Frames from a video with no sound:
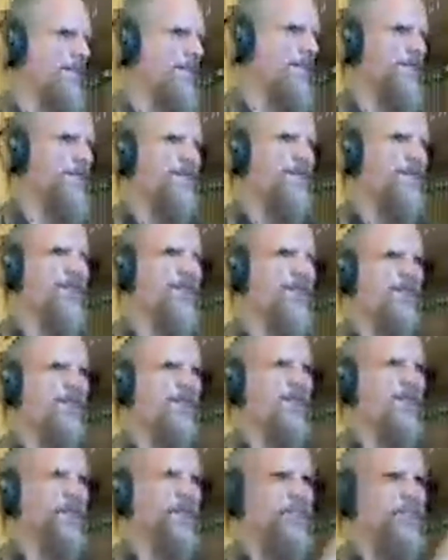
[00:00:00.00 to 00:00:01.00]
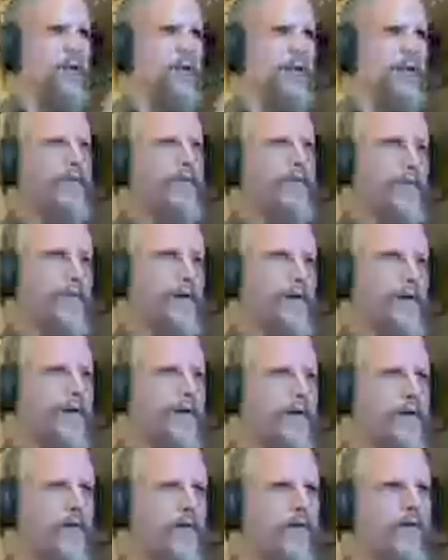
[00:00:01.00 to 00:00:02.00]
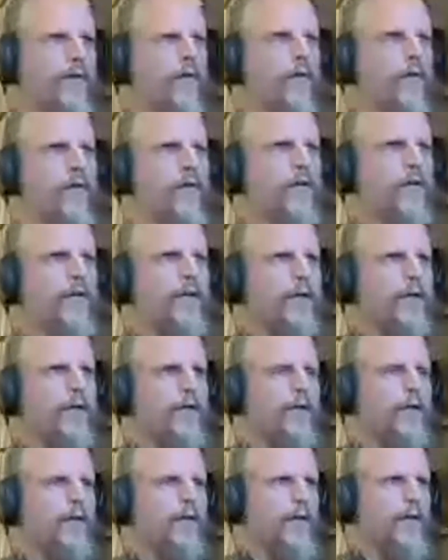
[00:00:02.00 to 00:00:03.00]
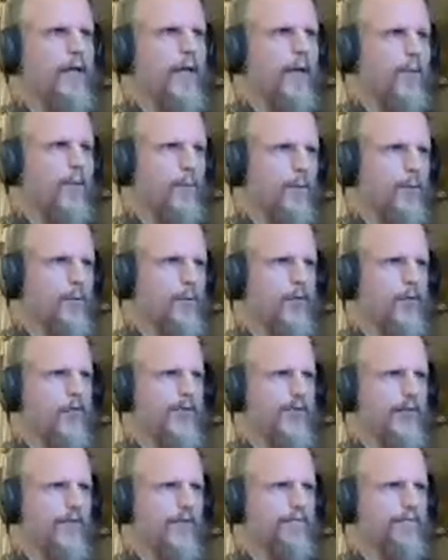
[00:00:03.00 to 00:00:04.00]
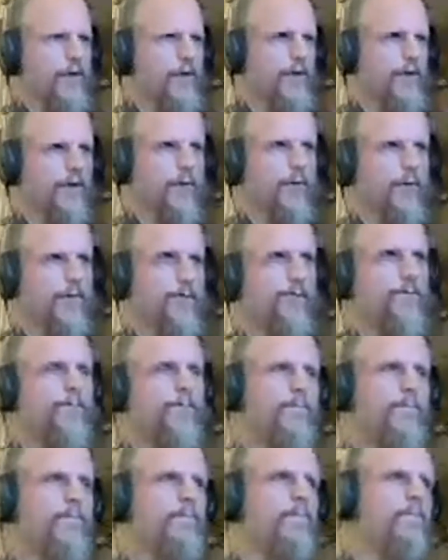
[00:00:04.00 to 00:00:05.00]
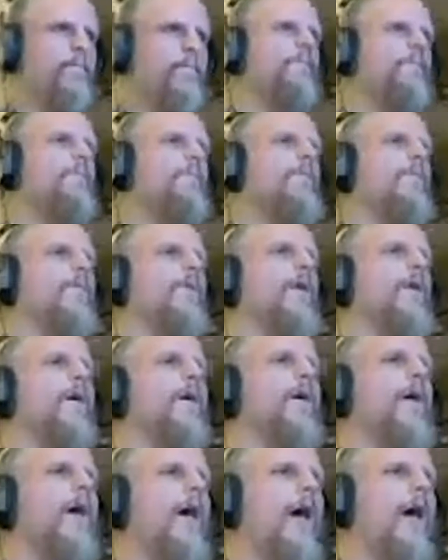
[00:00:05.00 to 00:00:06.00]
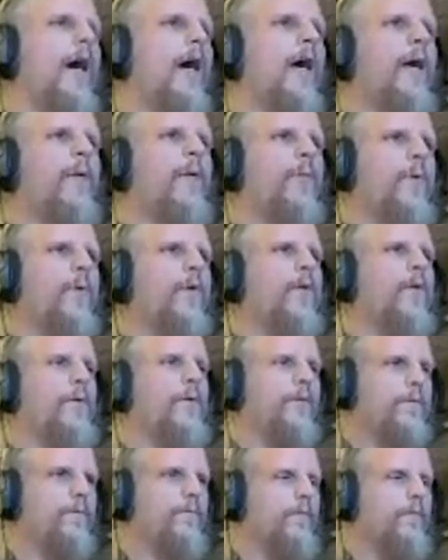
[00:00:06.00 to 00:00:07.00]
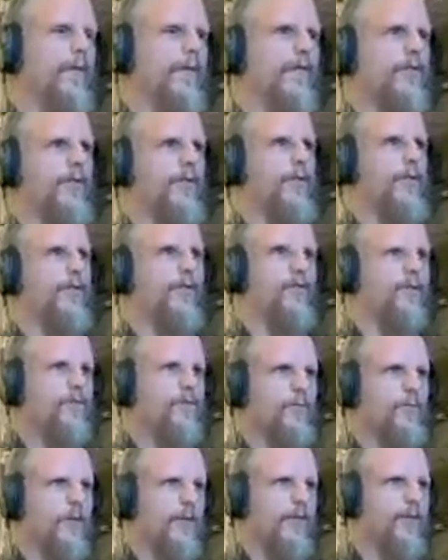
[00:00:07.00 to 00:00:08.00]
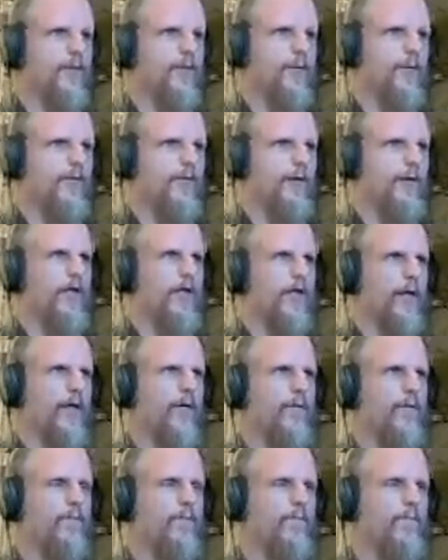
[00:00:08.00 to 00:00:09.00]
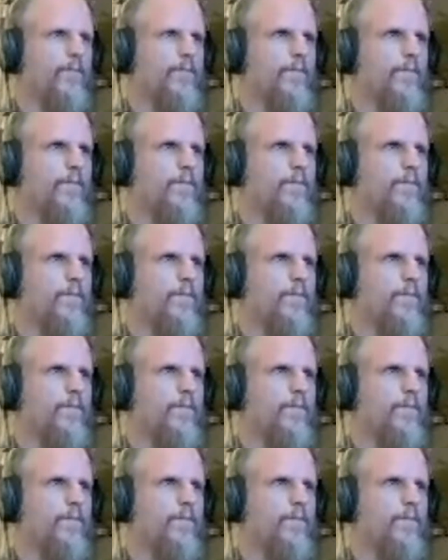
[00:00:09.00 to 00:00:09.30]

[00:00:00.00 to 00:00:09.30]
if you guys happen to see it says private account on there and requesting follow, I will, like I said, check your profile out.